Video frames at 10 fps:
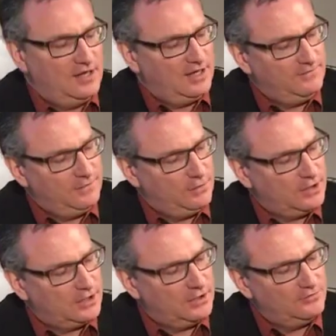And if you
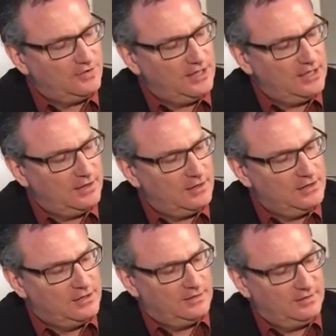look closely here,
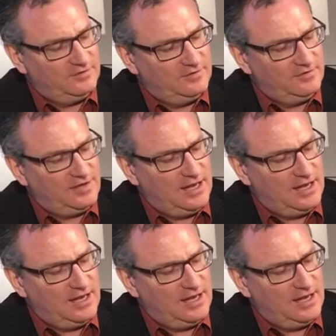this is